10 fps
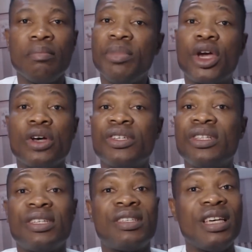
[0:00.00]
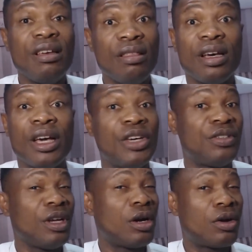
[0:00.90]
Because it is either he's
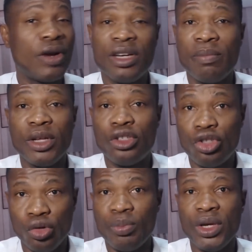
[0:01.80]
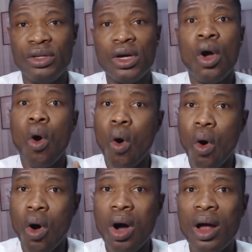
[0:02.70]
incredibly stupid or